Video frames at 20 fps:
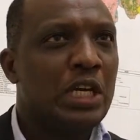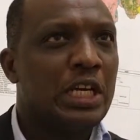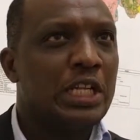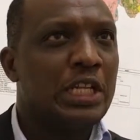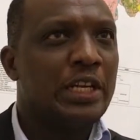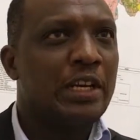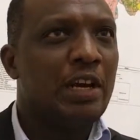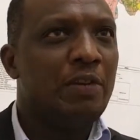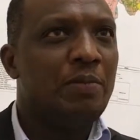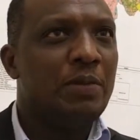
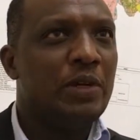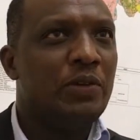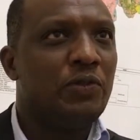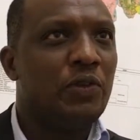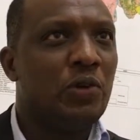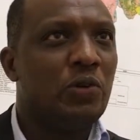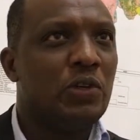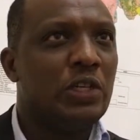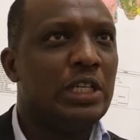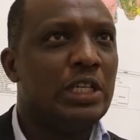the government
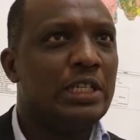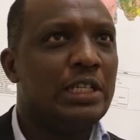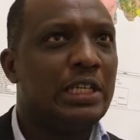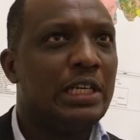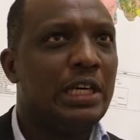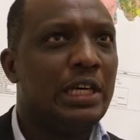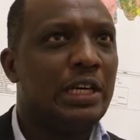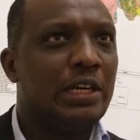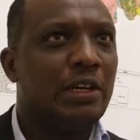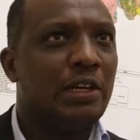found it
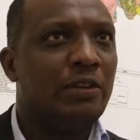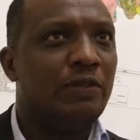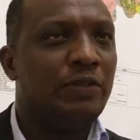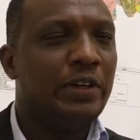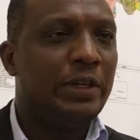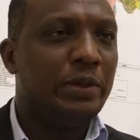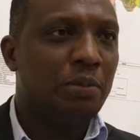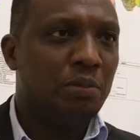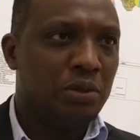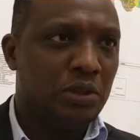
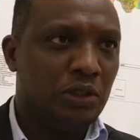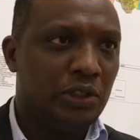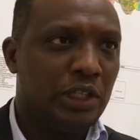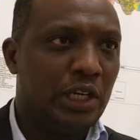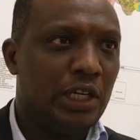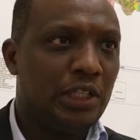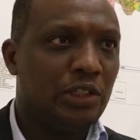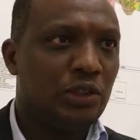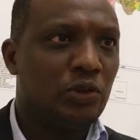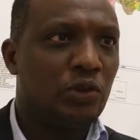very
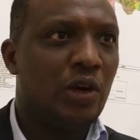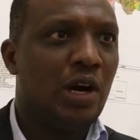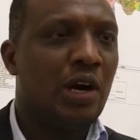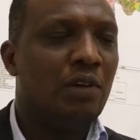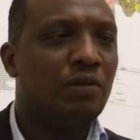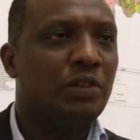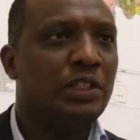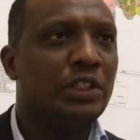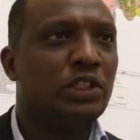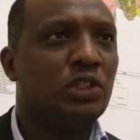important to
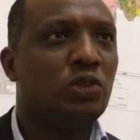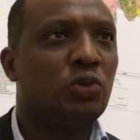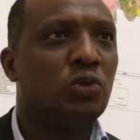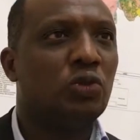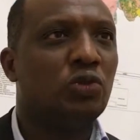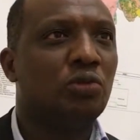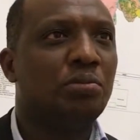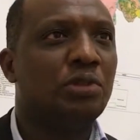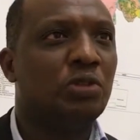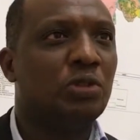have this
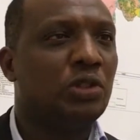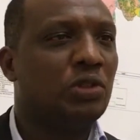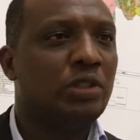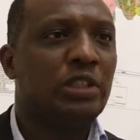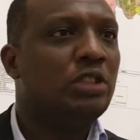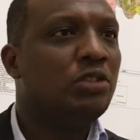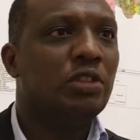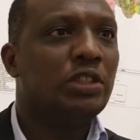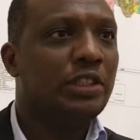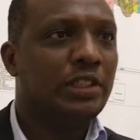tool, because we
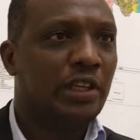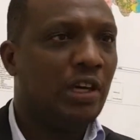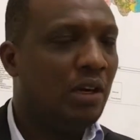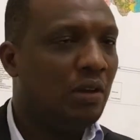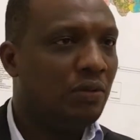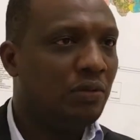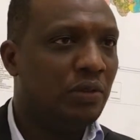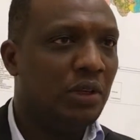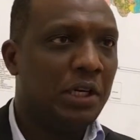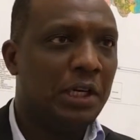did not
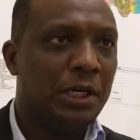have